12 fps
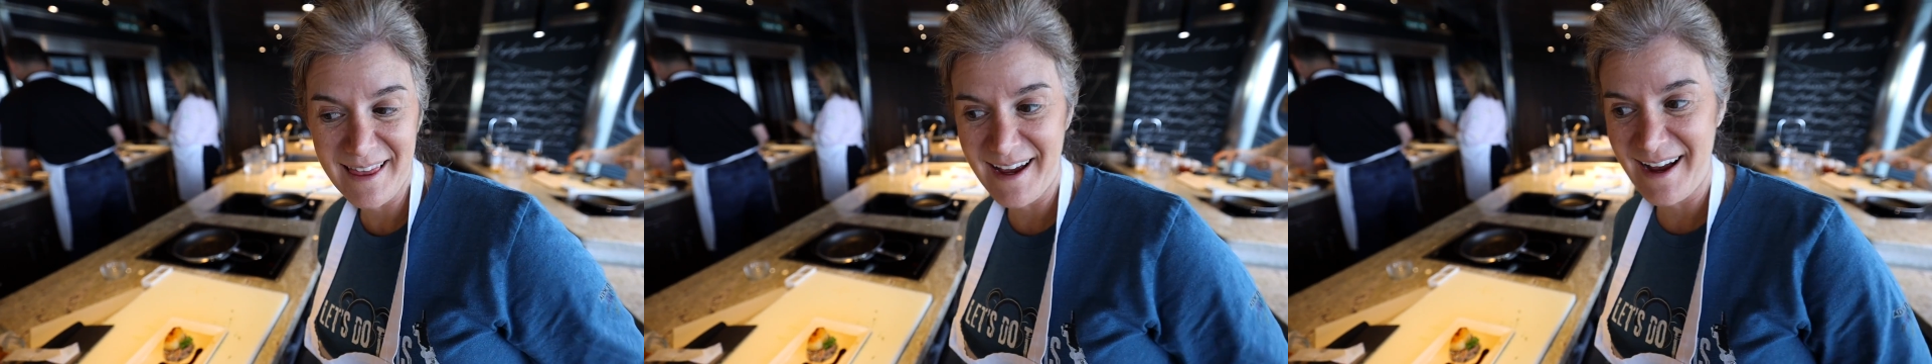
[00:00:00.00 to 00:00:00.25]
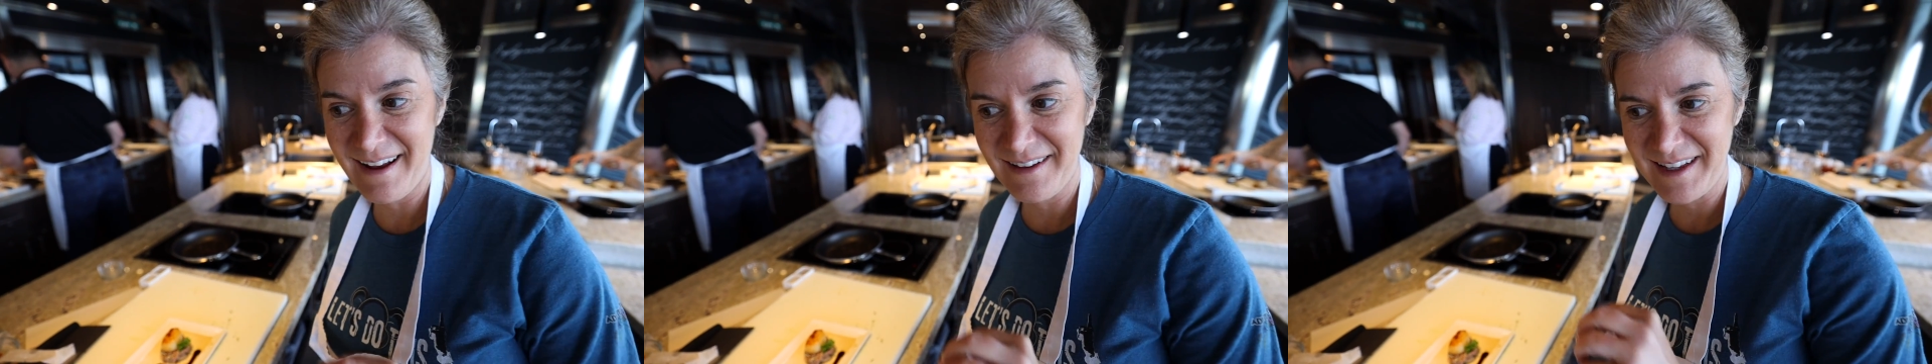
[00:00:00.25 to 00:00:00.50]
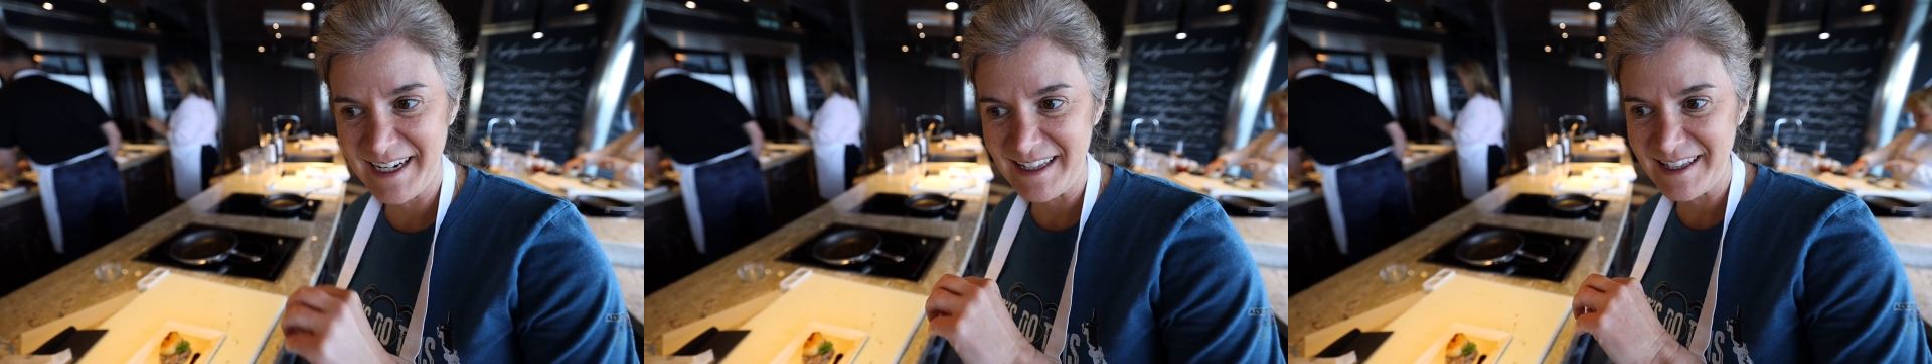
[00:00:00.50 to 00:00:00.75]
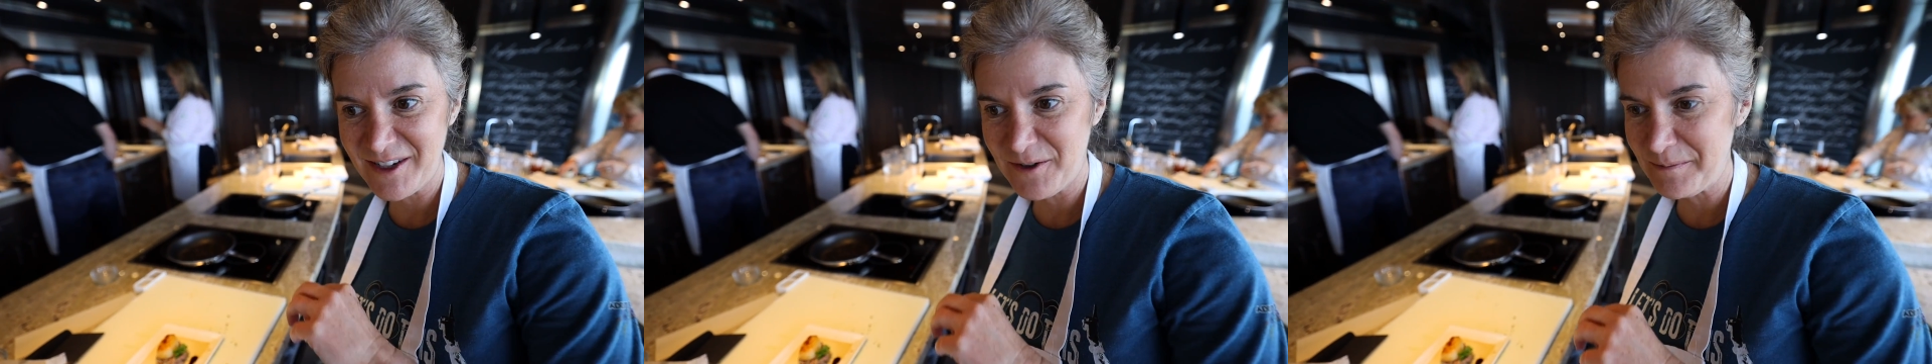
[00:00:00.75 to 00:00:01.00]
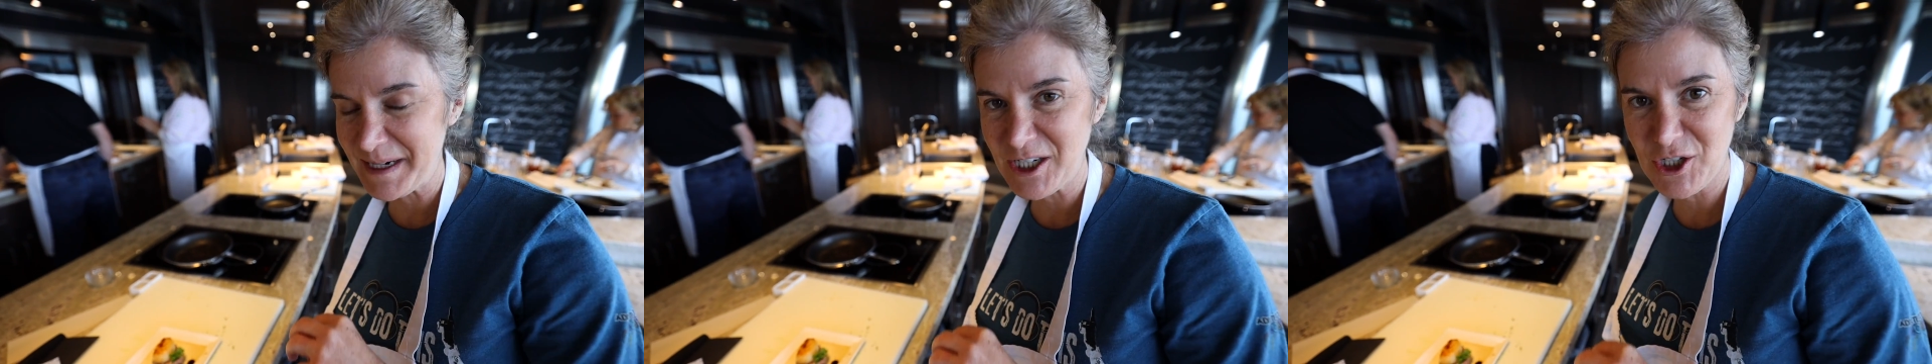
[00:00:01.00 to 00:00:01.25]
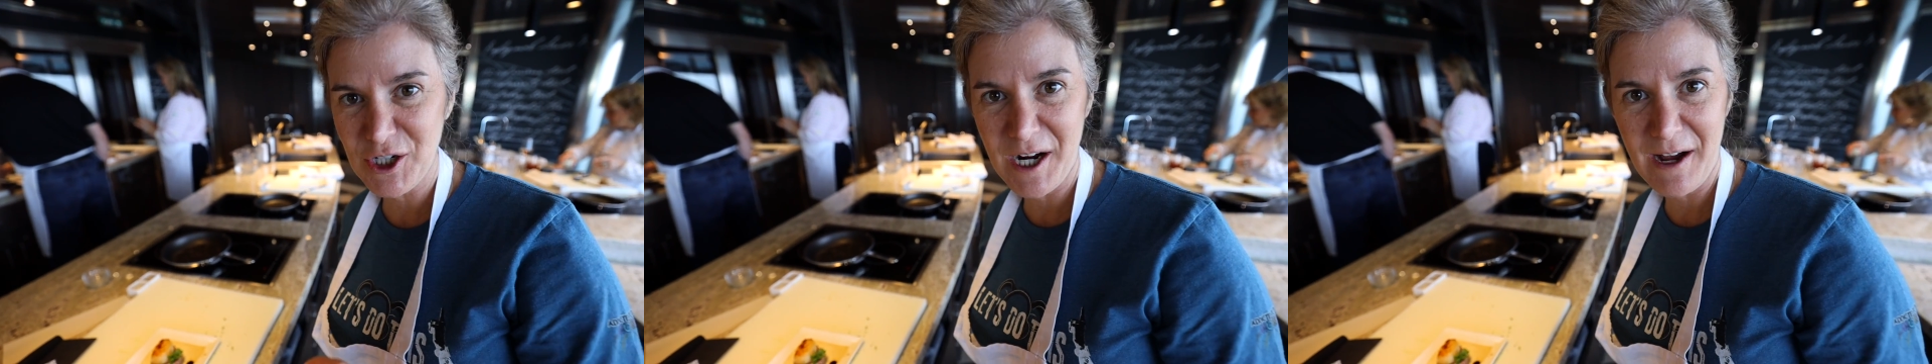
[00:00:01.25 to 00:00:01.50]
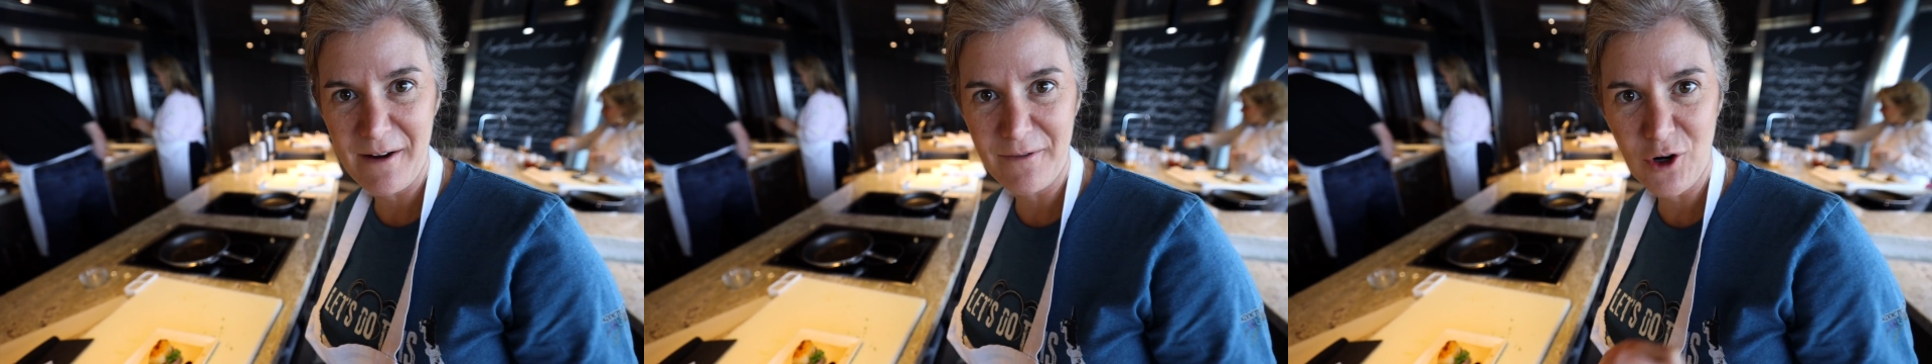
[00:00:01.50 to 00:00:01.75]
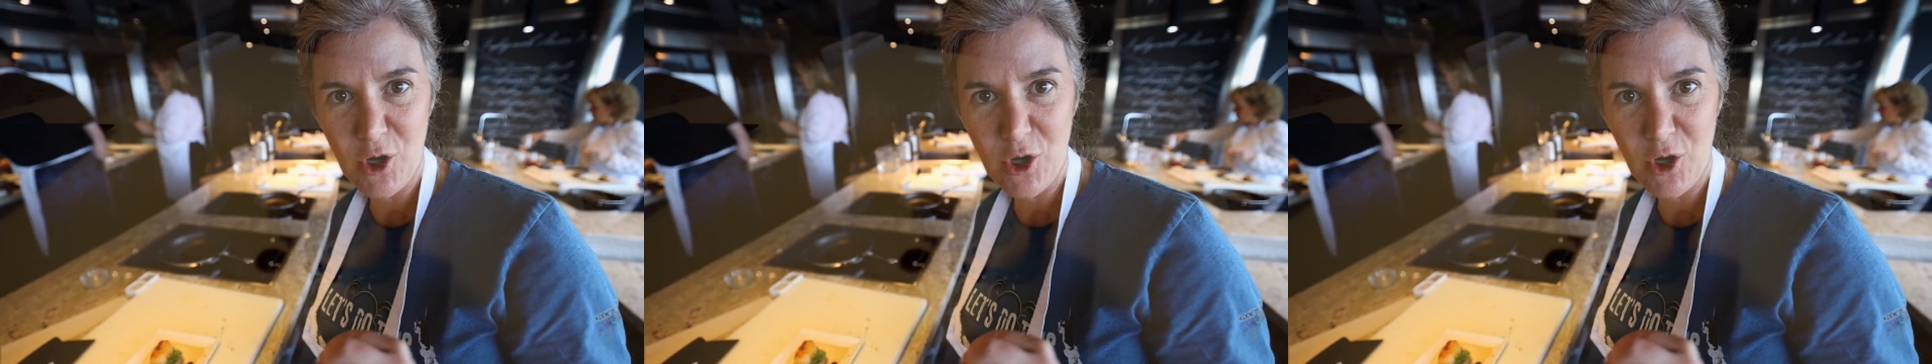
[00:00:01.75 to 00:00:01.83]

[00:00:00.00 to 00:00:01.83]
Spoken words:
like a little mixture of